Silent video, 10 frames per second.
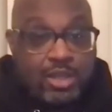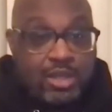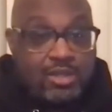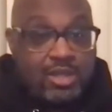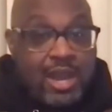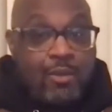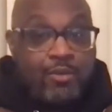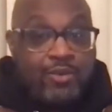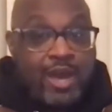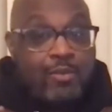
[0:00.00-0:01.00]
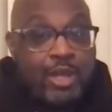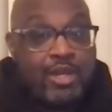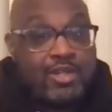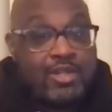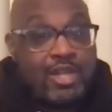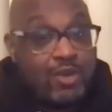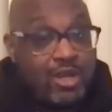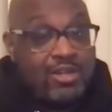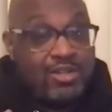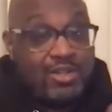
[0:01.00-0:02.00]
because then I would find players that
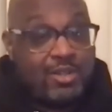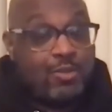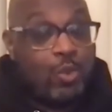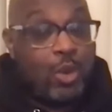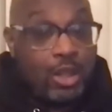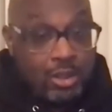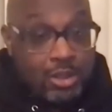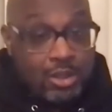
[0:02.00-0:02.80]
run their system well.